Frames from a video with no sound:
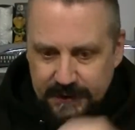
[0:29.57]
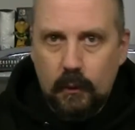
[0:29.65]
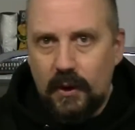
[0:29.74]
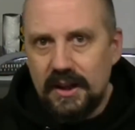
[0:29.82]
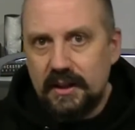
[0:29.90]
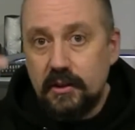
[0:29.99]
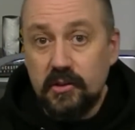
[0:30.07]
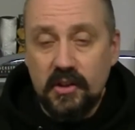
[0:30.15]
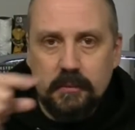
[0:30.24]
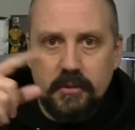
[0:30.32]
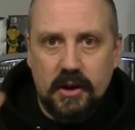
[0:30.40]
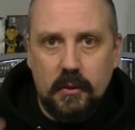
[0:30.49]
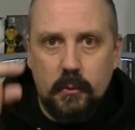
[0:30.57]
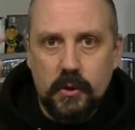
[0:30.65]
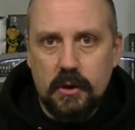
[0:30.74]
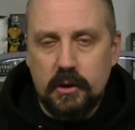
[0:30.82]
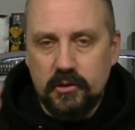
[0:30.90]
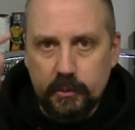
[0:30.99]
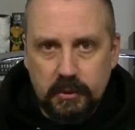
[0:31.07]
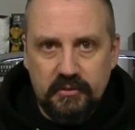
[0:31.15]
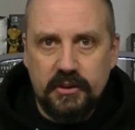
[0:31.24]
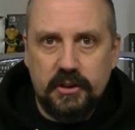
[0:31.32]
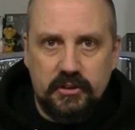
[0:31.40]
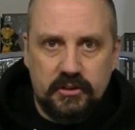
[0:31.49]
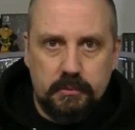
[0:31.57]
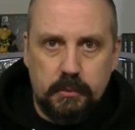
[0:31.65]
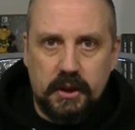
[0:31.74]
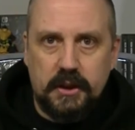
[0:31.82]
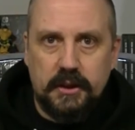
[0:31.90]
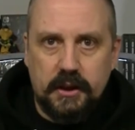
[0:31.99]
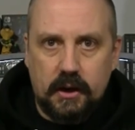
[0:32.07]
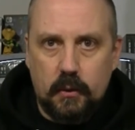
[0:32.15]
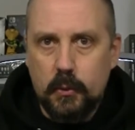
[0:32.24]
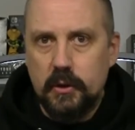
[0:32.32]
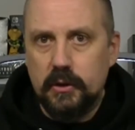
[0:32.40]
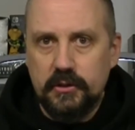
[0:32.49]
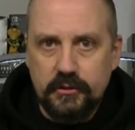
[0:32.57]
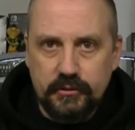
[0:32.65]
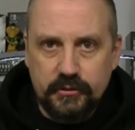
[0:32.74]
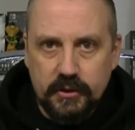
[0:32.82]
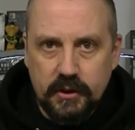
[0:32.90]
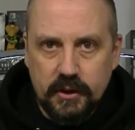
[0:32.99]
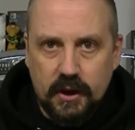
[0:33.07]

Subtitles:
while at the same time we'll also be finished building our world of